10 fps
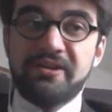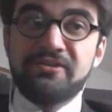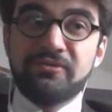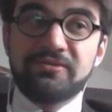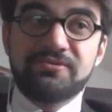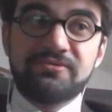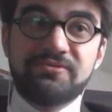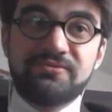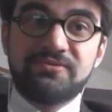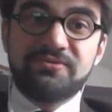in order
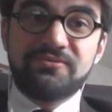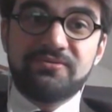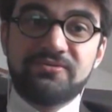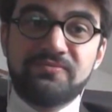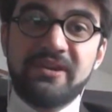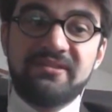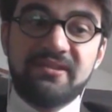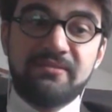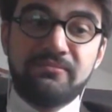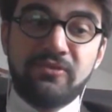to make
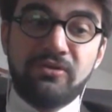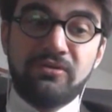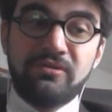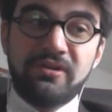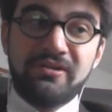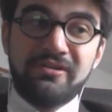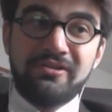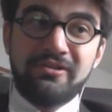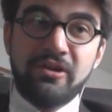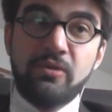them more
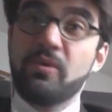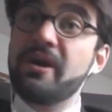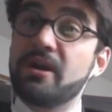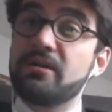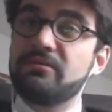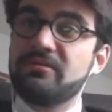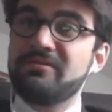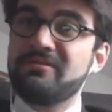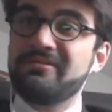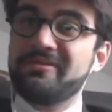aware
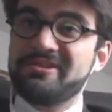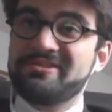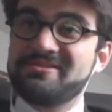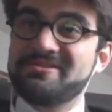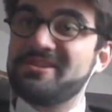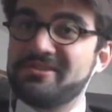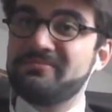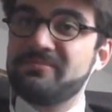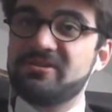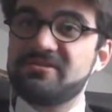the next
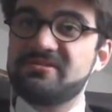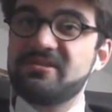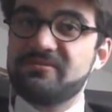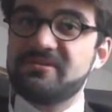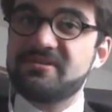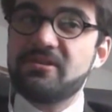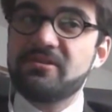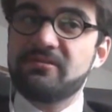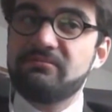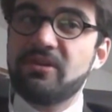time. Because there is
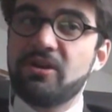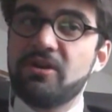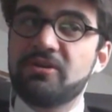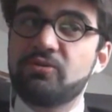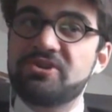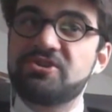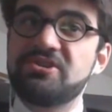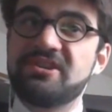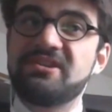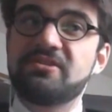a
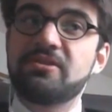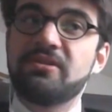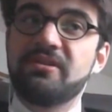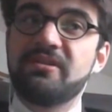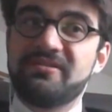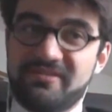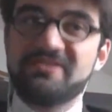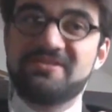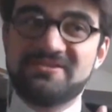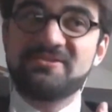question here, and
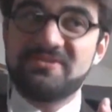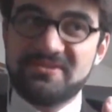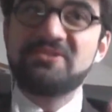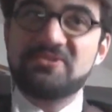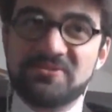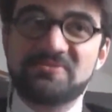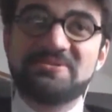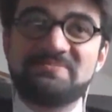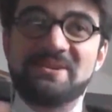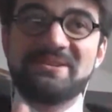it is the teacher who
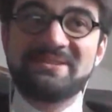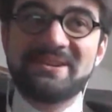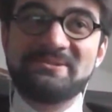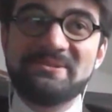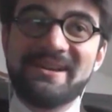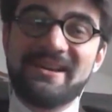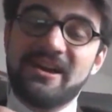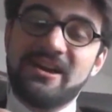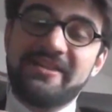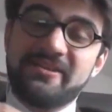is speaking now.
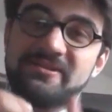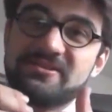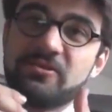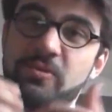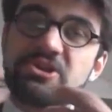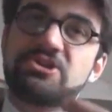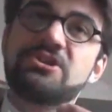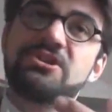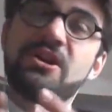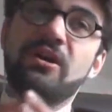There is a
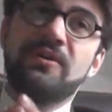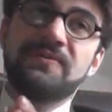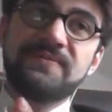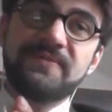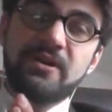question of